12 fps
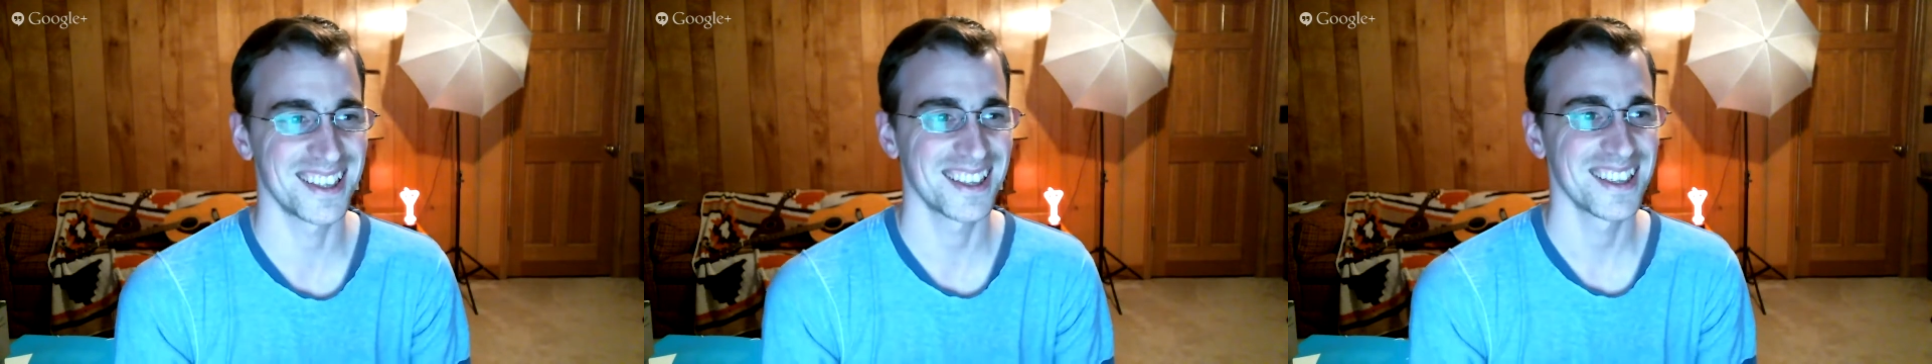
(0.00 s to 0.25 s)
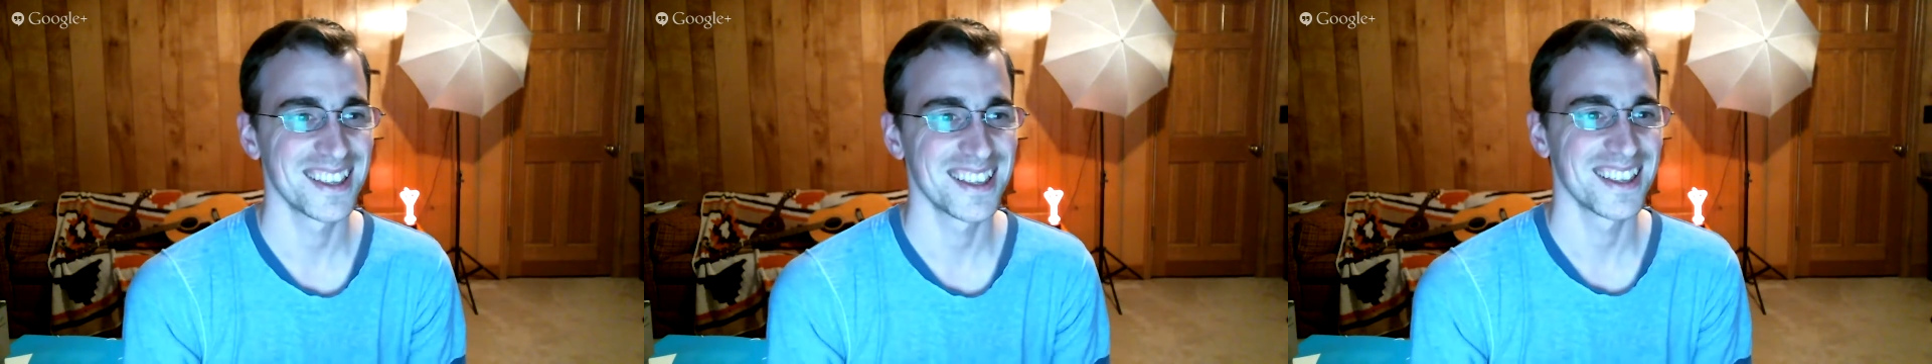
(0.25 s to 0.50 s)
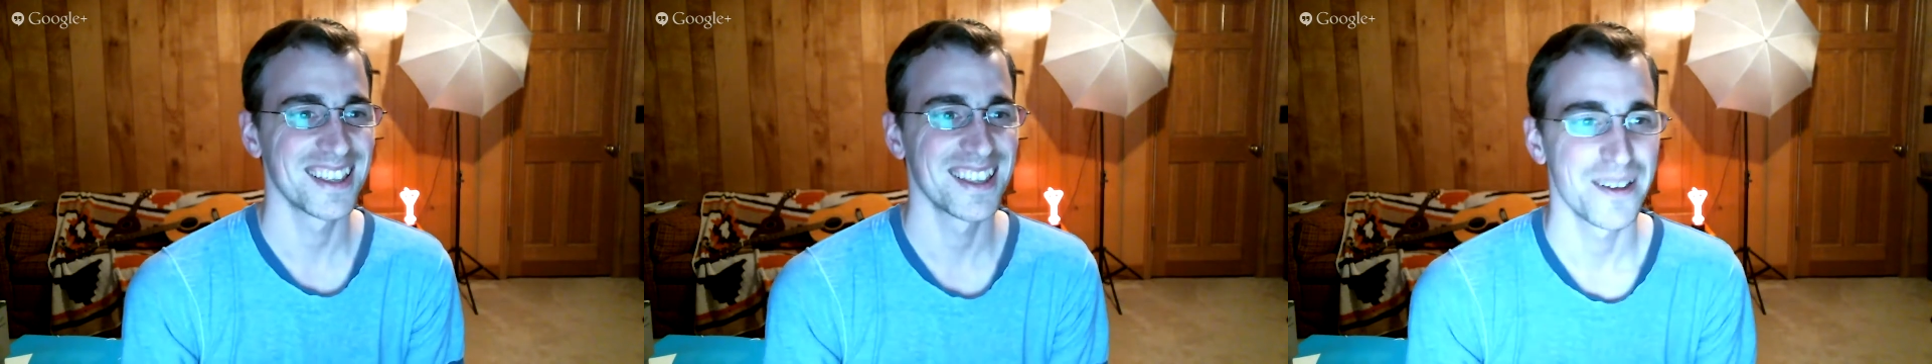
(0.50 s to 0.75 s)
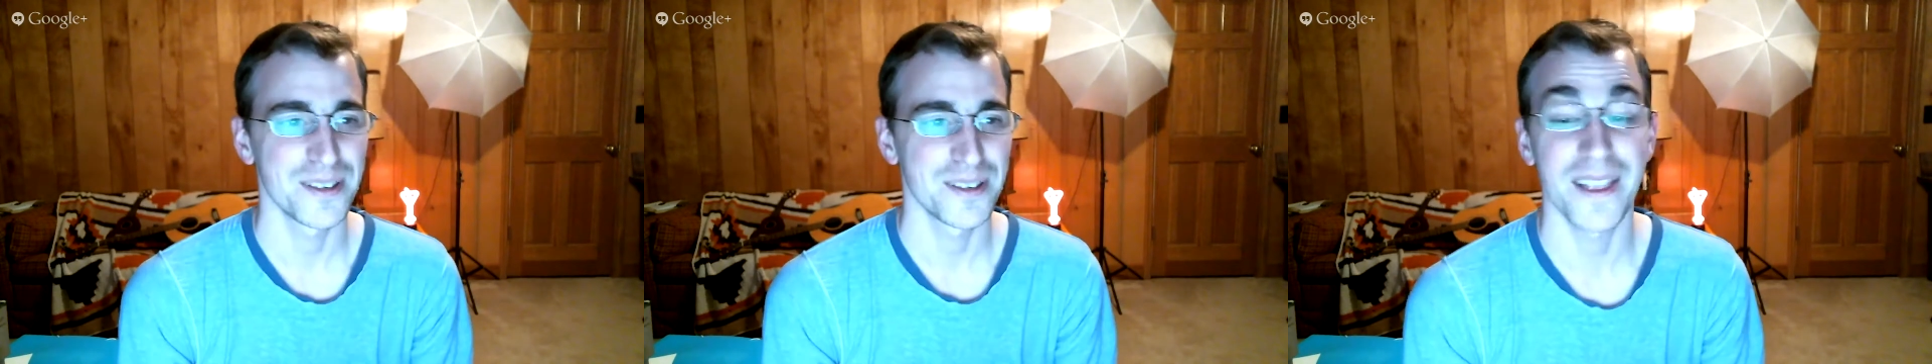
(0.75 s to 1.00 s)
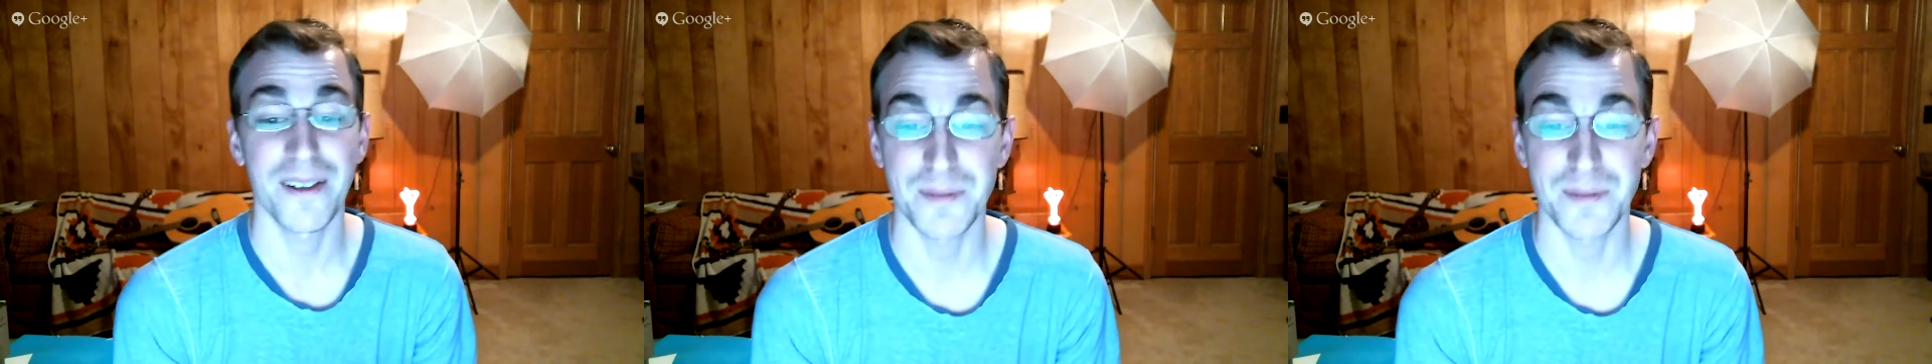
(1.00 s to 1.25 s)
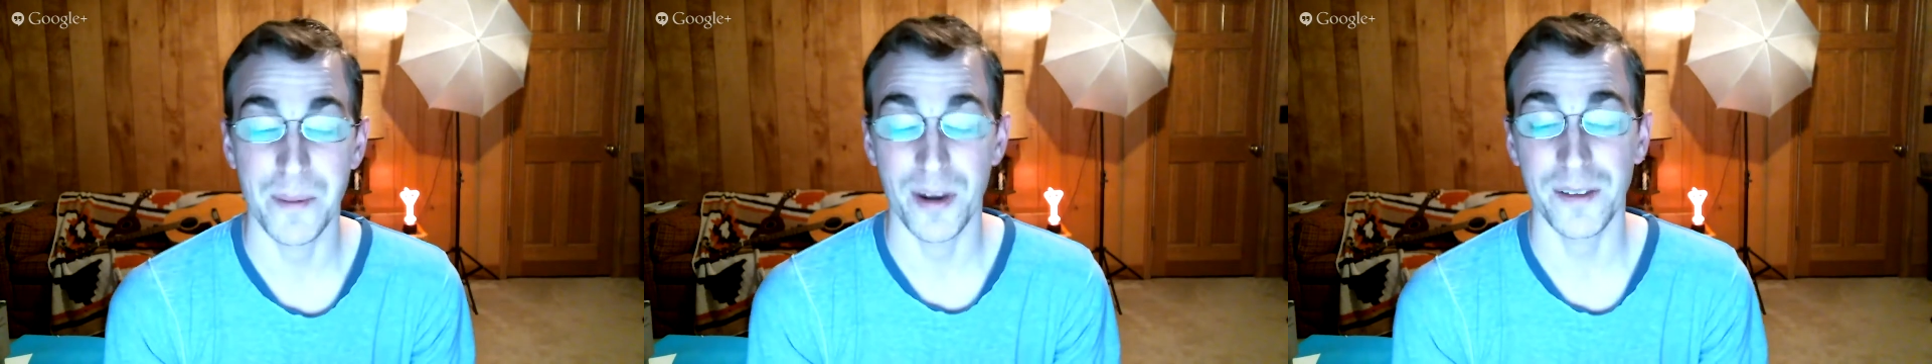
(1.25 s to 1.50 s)
So that was
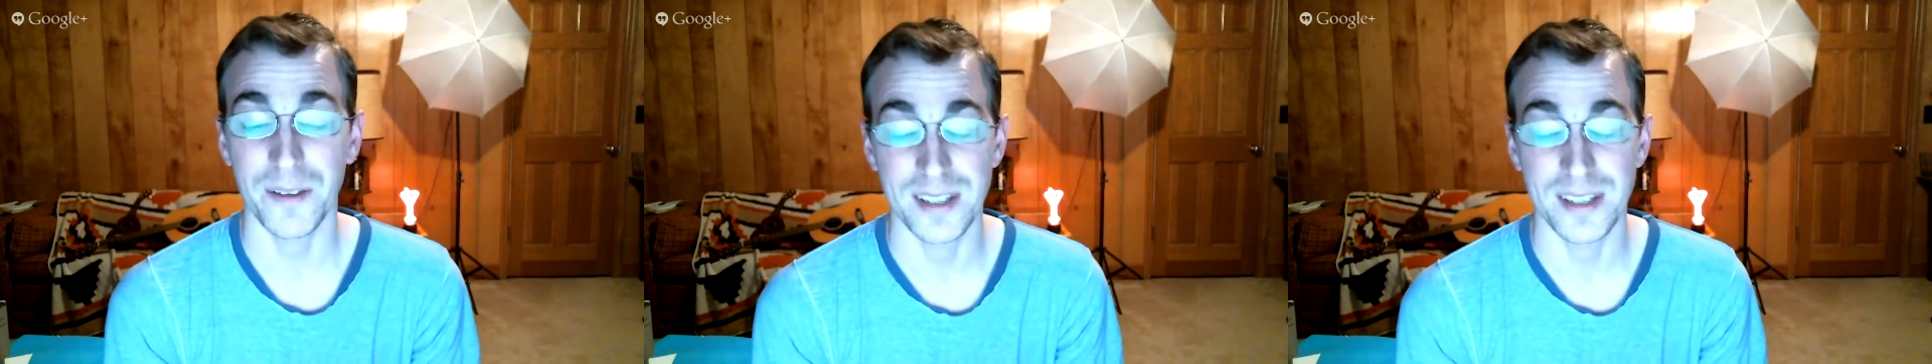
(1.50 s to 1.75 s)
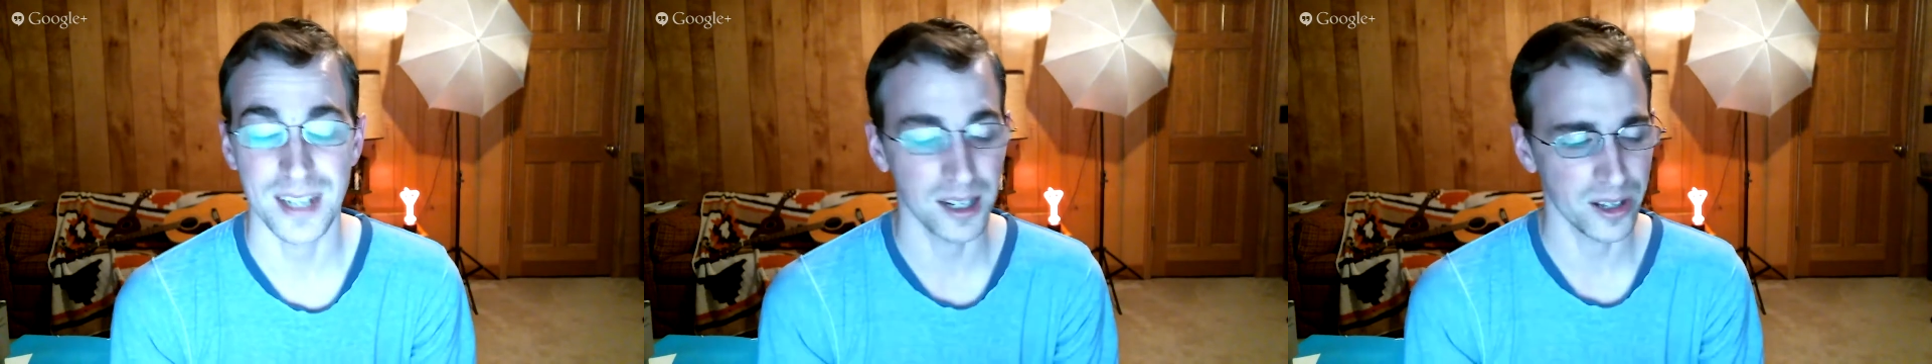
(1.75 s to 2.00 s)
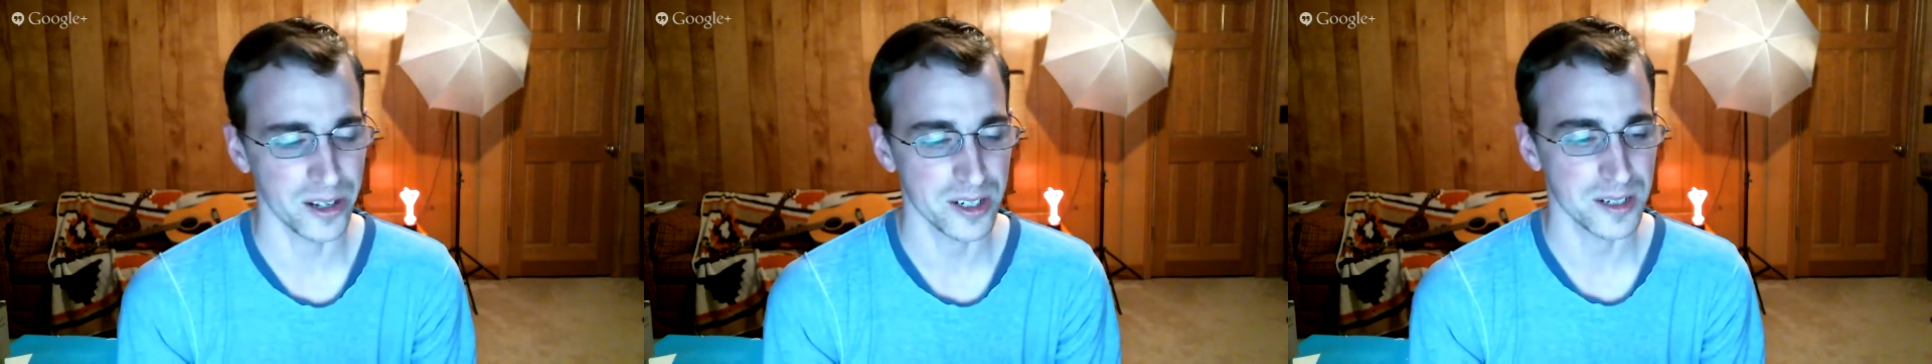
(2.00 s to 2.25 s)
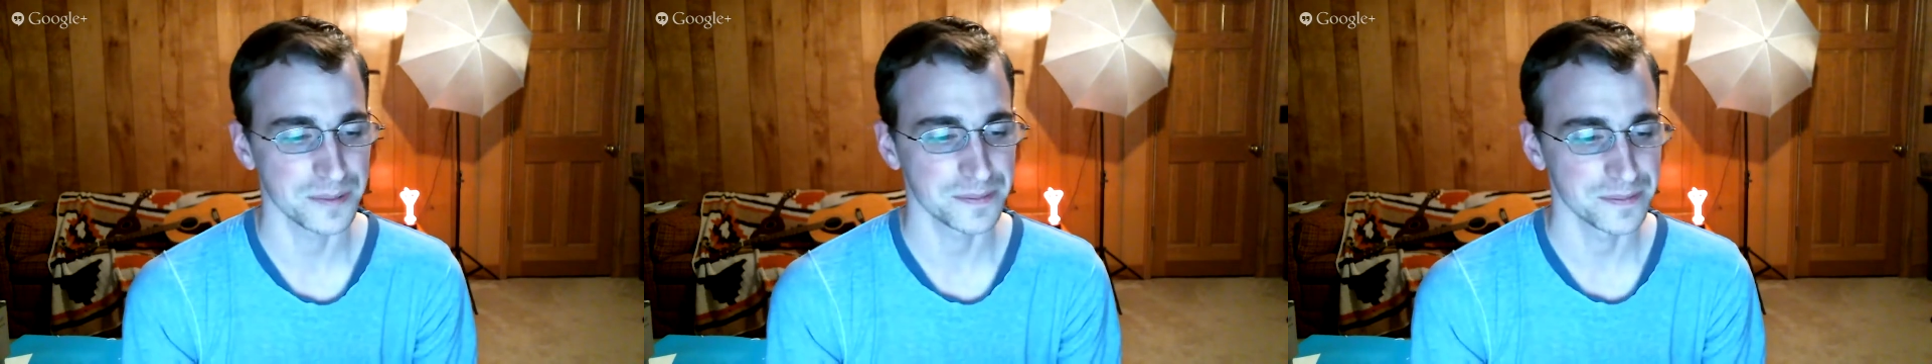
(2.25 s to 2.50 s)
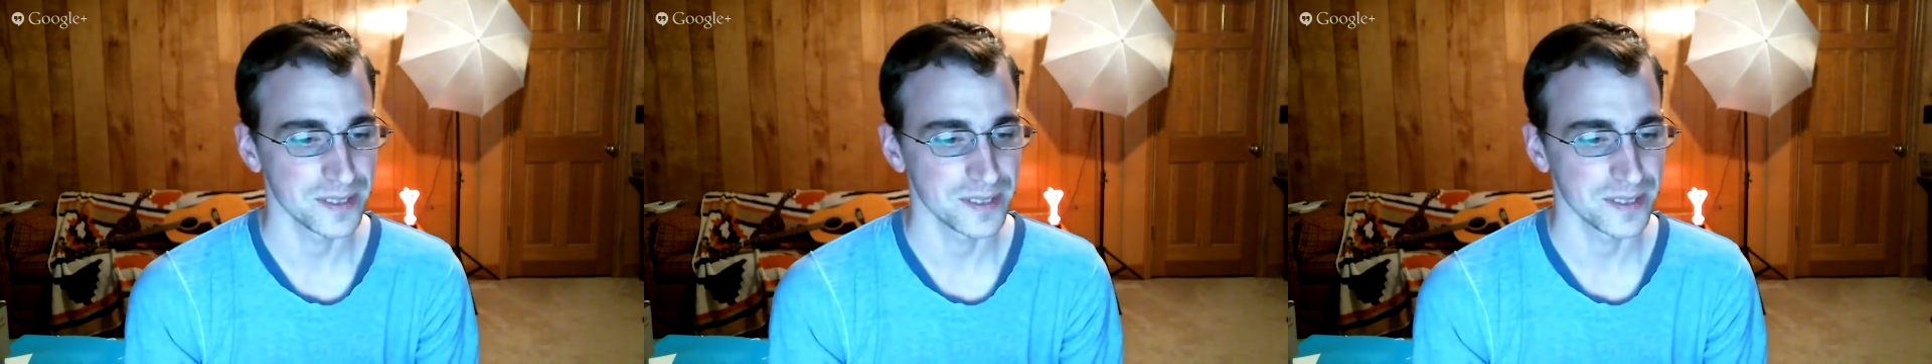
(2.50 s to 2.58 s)
my breakfast and lunch.